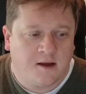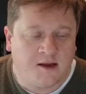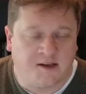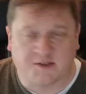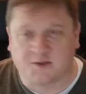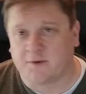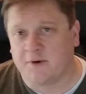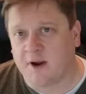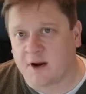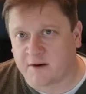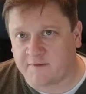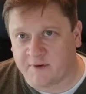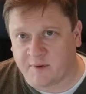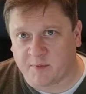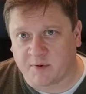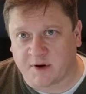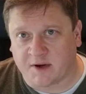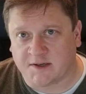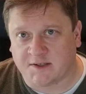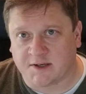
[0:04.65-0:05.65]
historiography
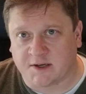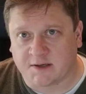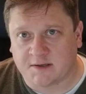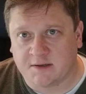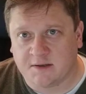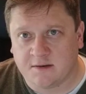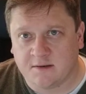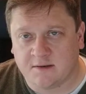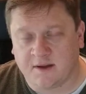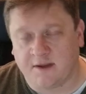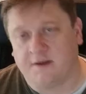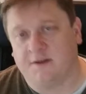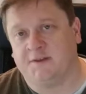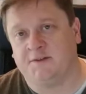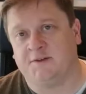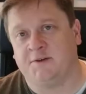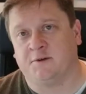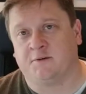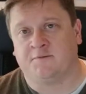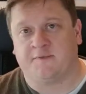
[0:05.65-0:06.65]
project that
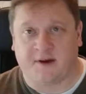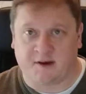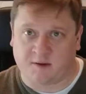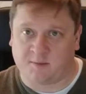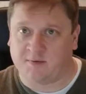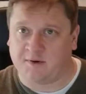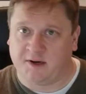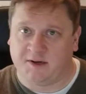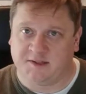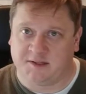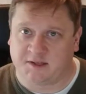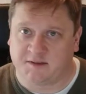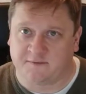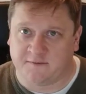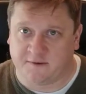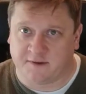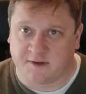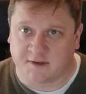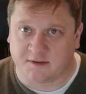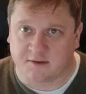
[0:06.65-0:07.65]
is your final project
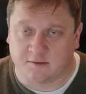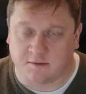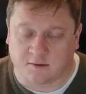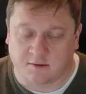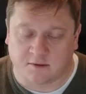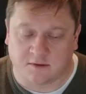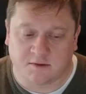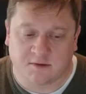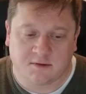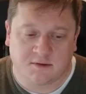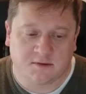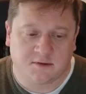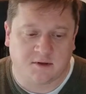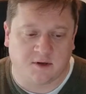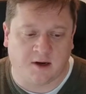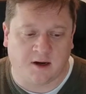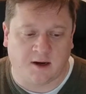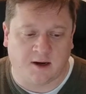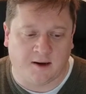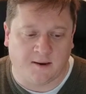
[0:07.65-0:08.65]
for this course.
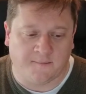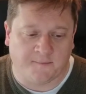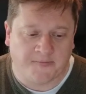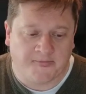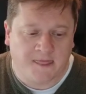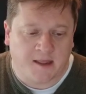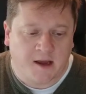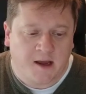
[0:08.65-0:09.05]
Um,